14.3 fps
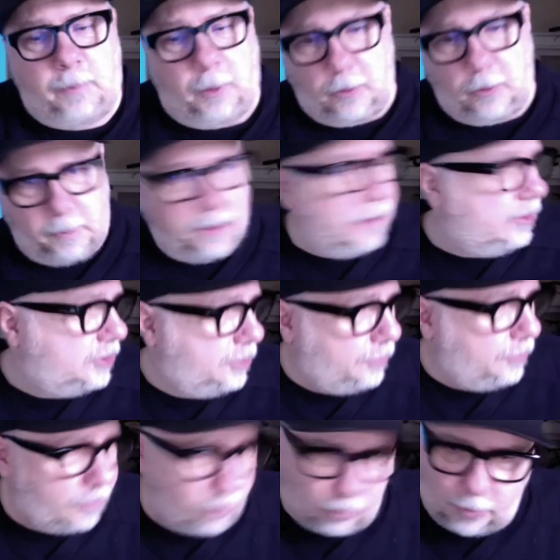Spanish.
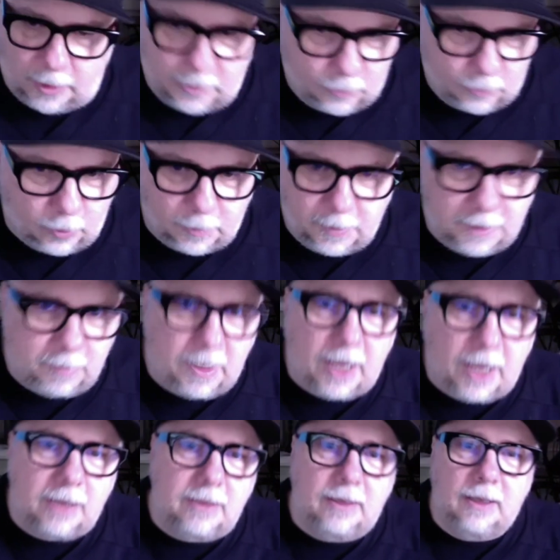There's tremendous work being
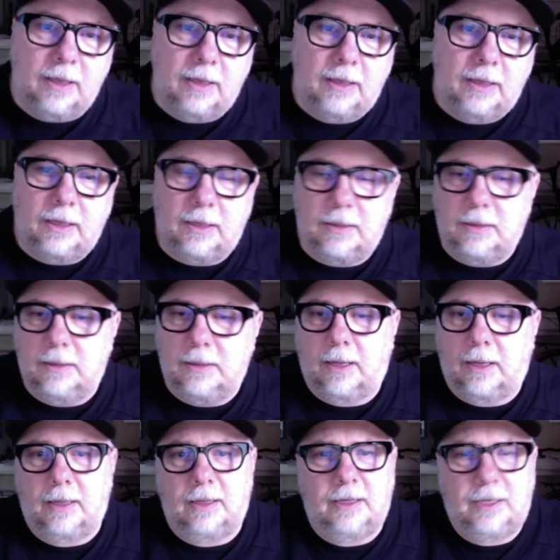made in,
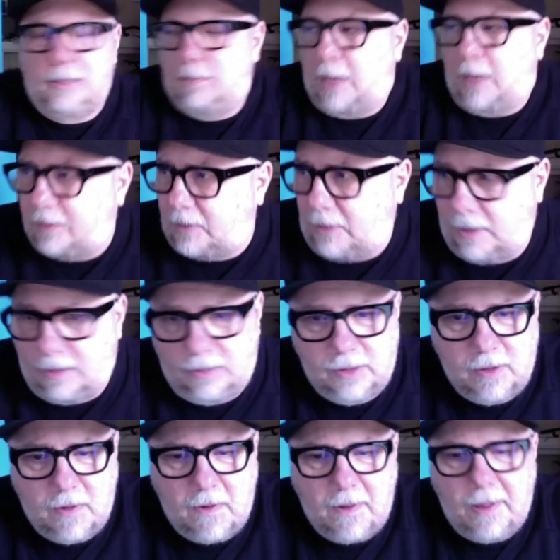uh, in Mexico.
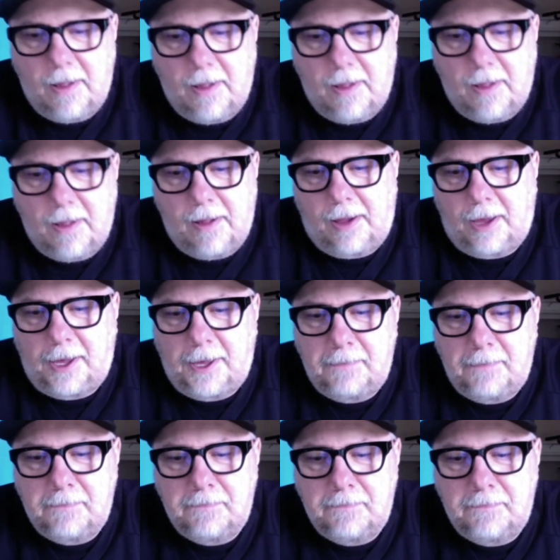
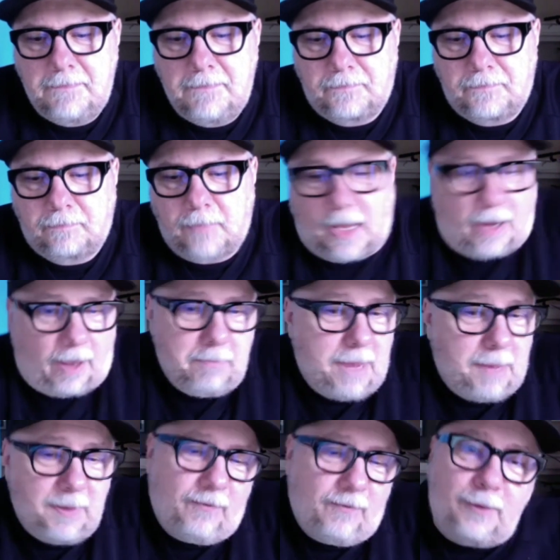Um, maybe
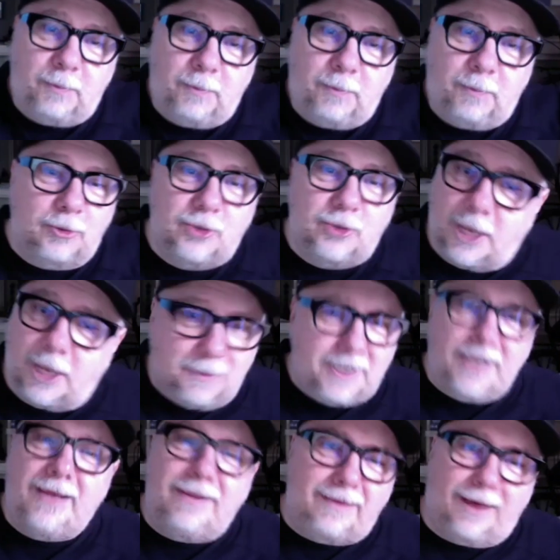if I spoke
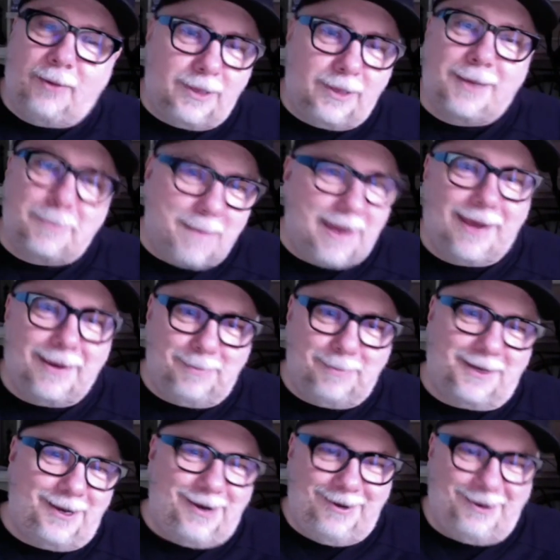Japanese, I would like manga better.